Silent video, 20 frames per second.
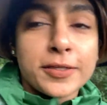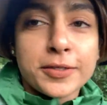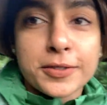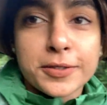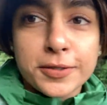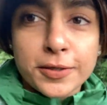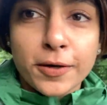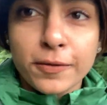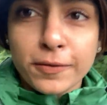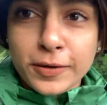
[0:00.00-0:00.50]

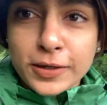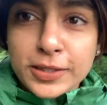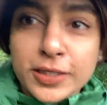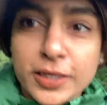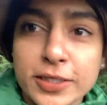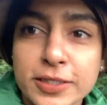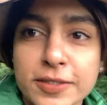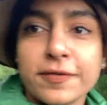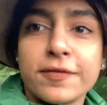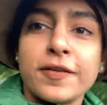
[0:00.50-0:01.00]
So we
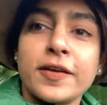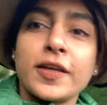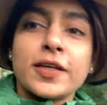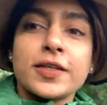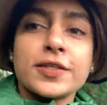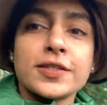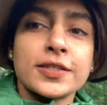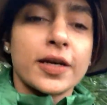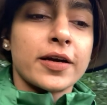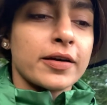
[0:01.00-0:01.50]
just
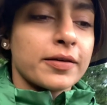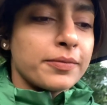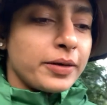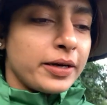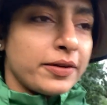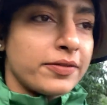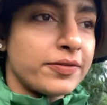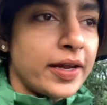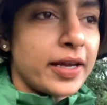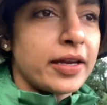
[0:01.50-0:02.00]
finished our
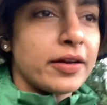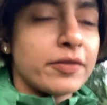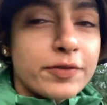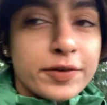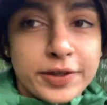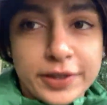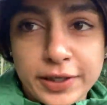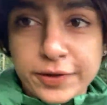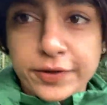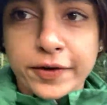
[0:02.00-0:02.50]
briefing
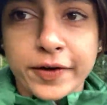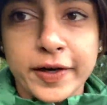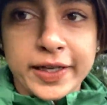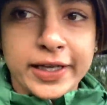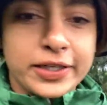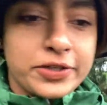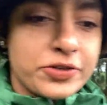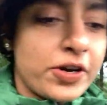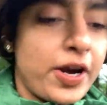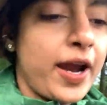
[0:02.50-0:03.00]
for the
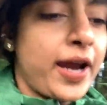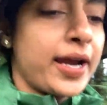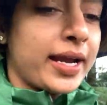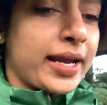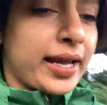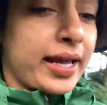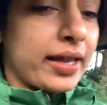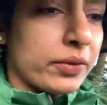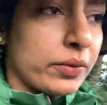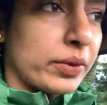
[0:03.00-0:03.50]
gorilla
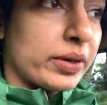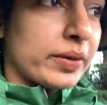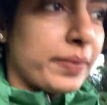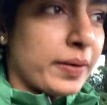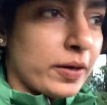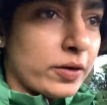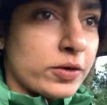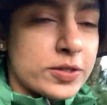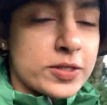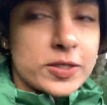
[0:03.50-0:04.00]
track and we're
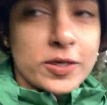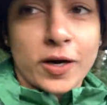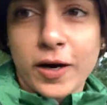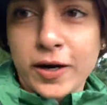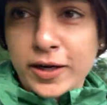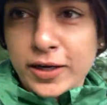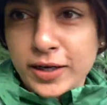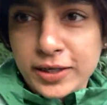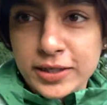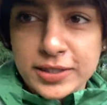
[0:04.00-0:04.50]
about to
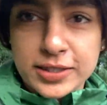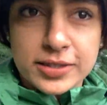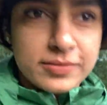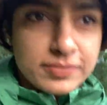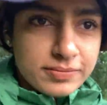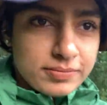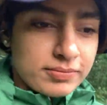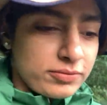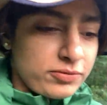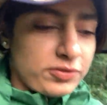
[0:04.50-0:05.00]
start in
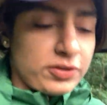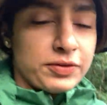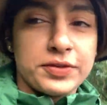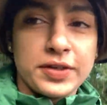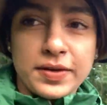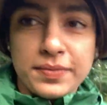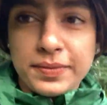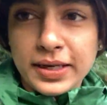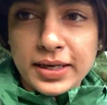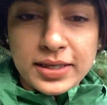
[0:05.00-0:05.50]

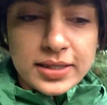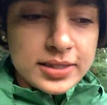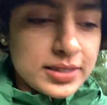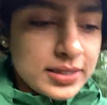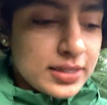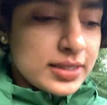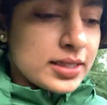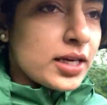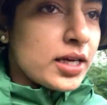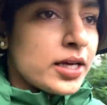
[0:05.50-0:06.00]
15
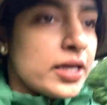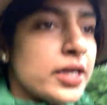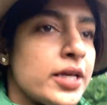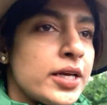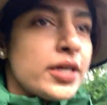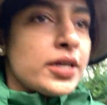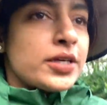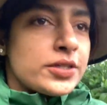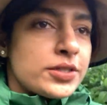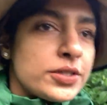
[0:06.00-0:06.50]
minutes.
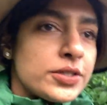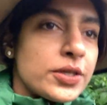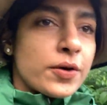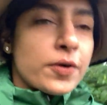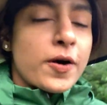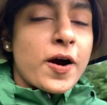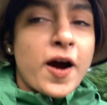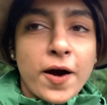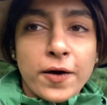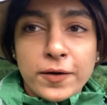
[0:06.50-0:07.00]

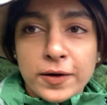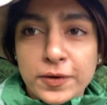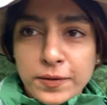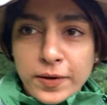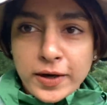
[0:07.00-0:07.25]
So how it